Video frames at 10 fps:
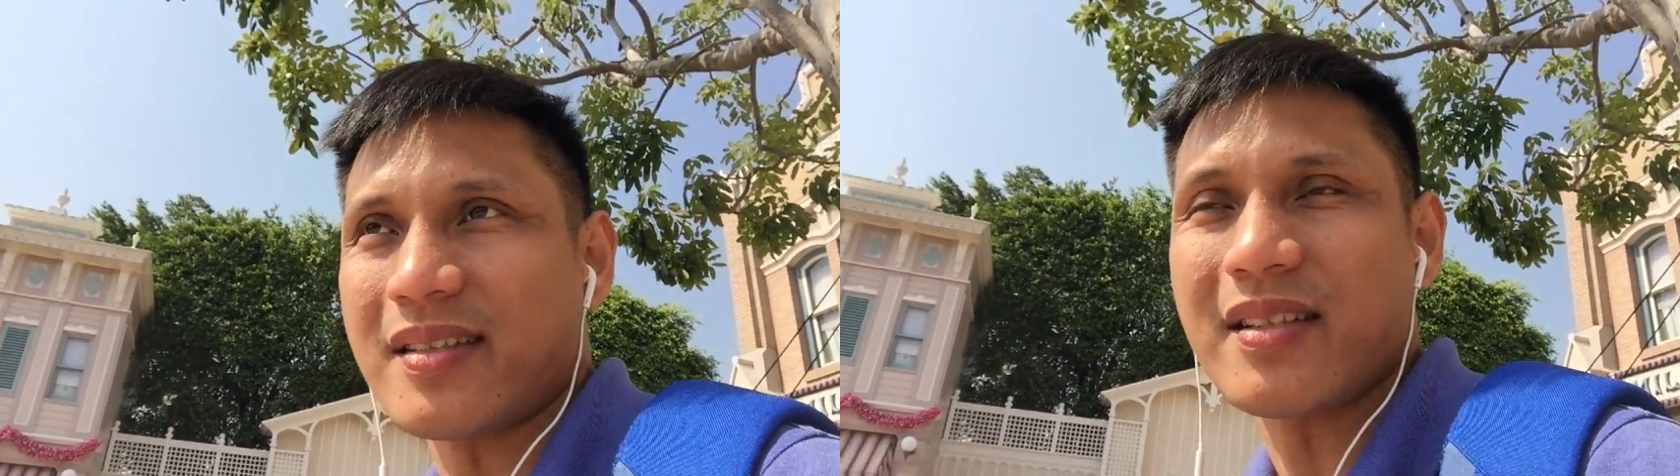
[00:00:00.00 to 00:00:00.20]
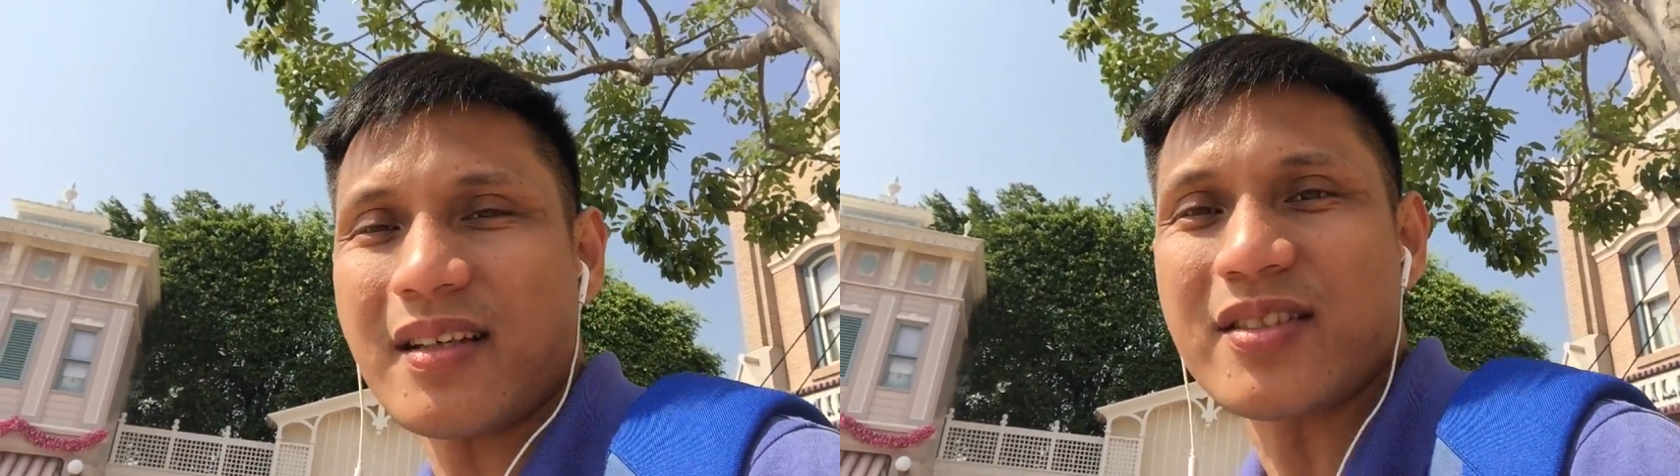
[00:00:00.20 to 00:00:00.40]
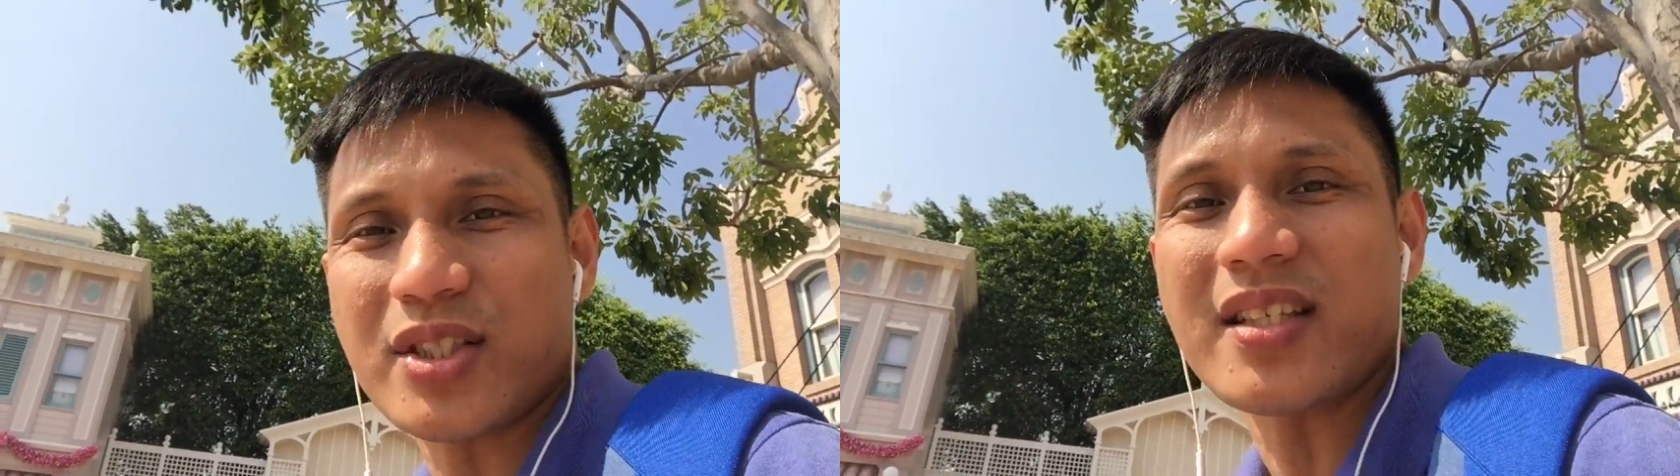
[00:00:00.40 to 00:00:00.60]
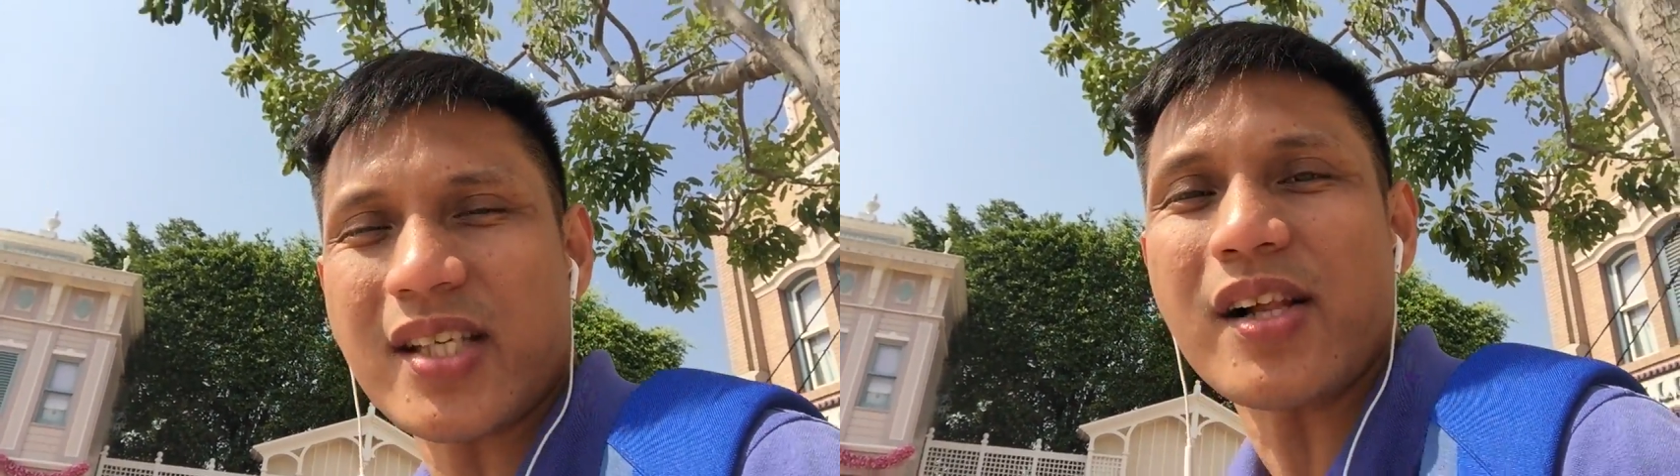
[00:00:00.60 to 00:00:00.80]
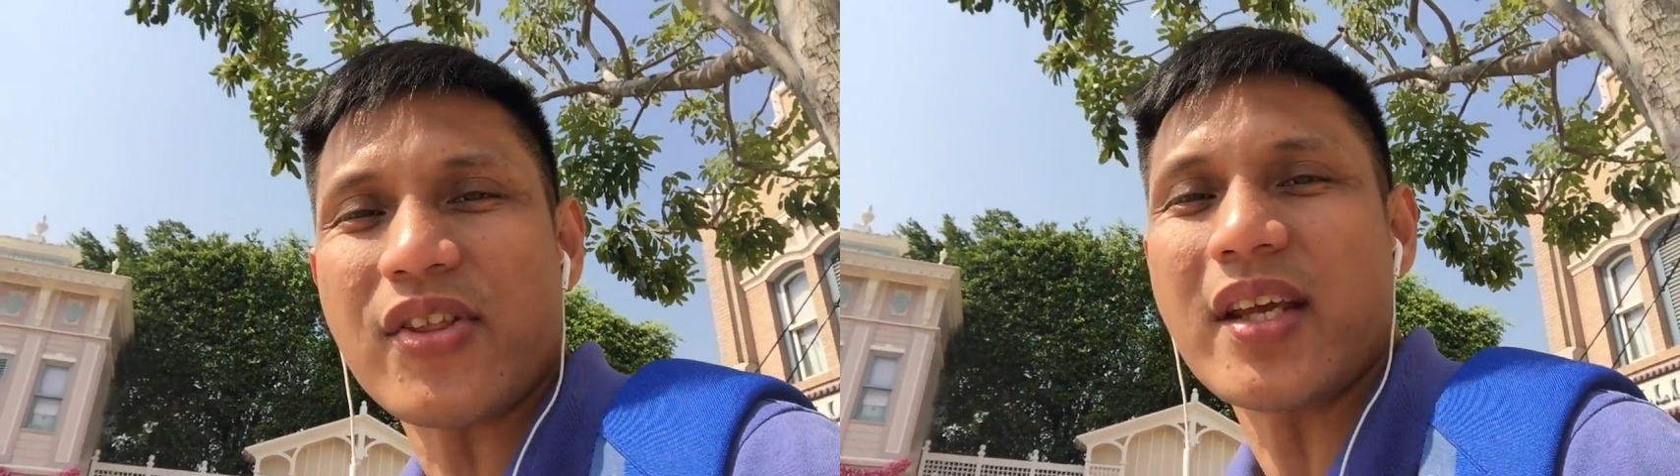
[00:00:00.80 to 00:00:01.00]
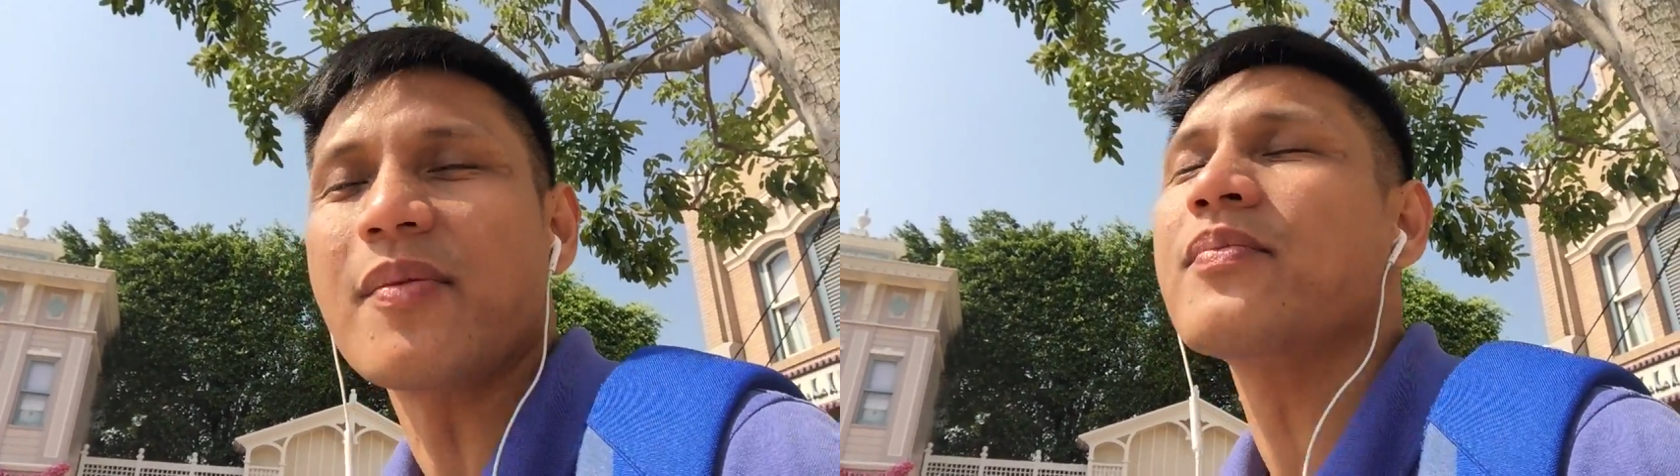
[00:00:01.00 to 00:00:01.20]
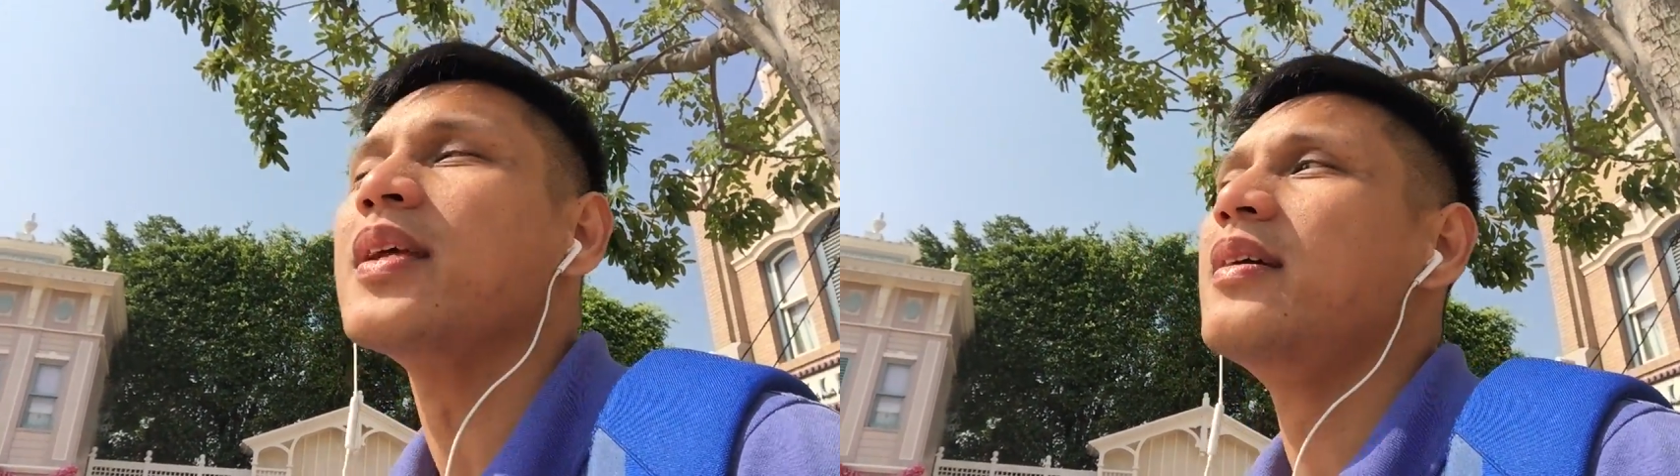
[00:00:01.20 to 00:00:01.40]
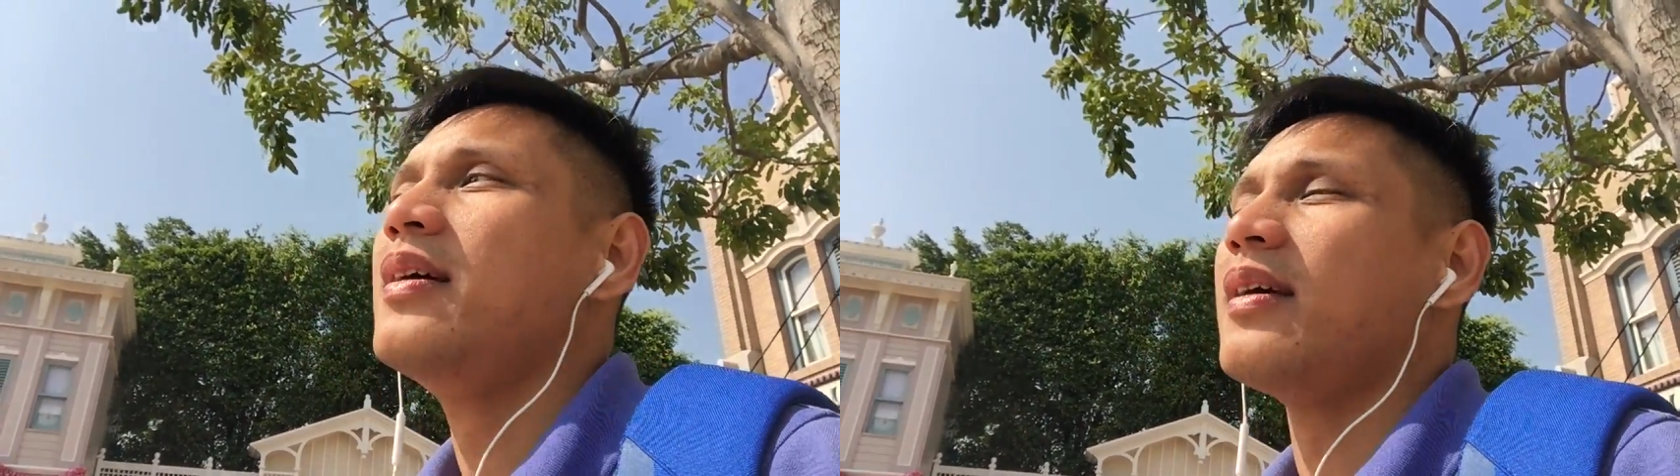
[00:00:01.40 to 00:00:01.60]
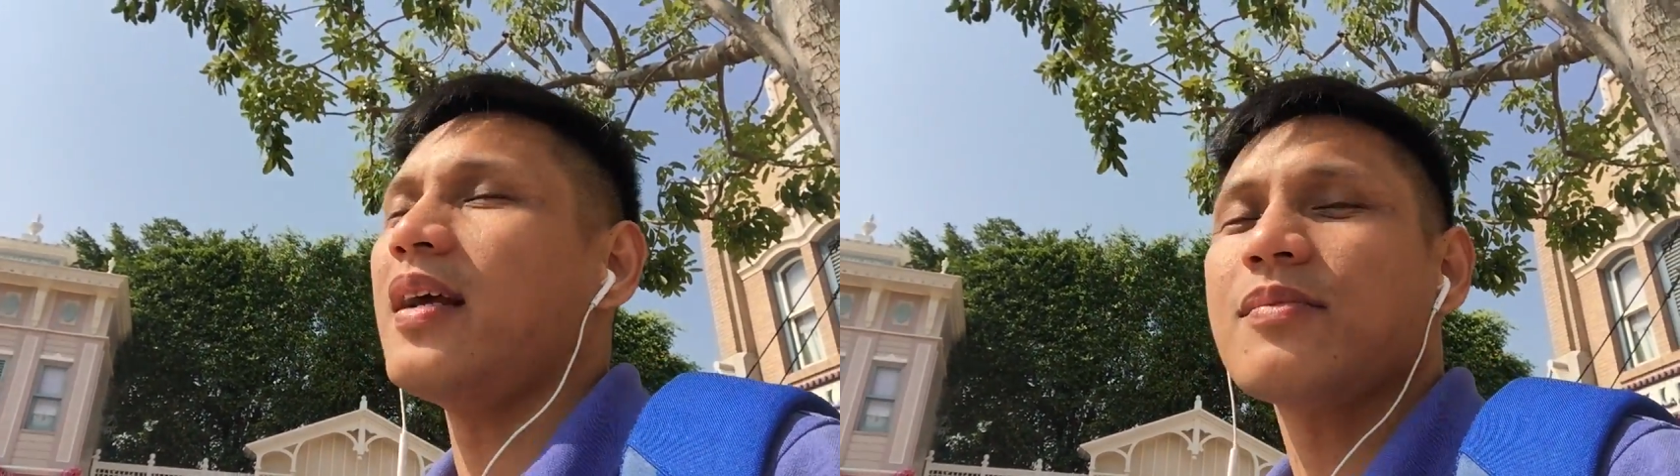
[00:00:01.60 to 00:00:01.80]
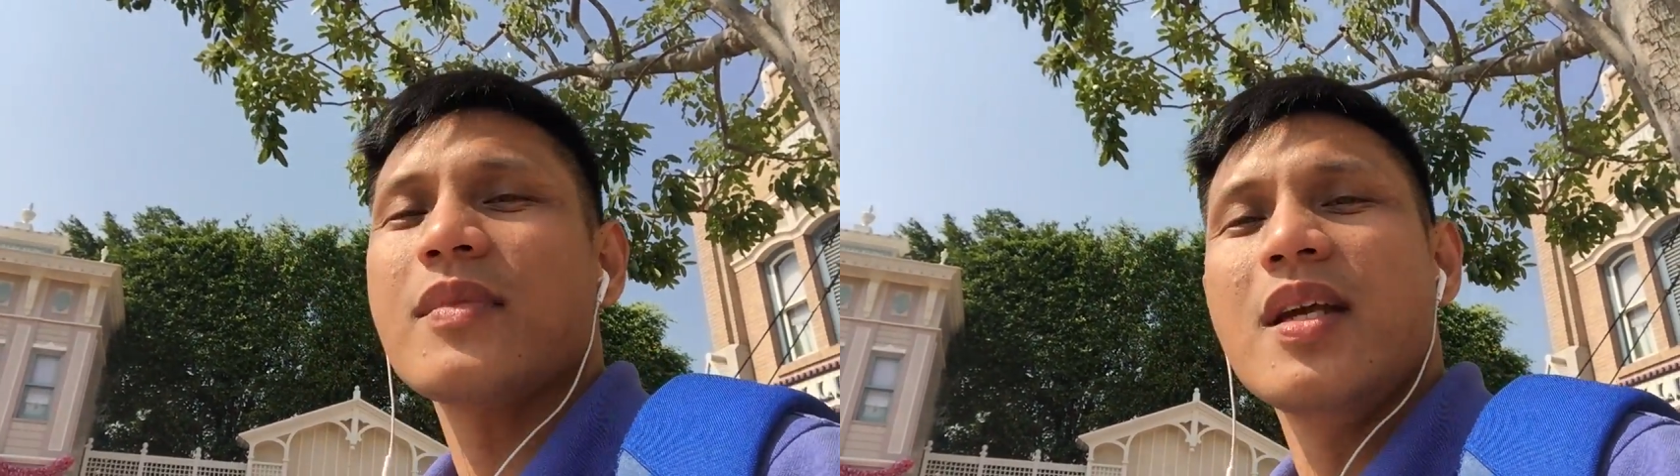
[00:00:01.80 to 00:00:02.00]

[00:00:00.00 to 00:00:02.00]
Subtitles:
It's healthy, right?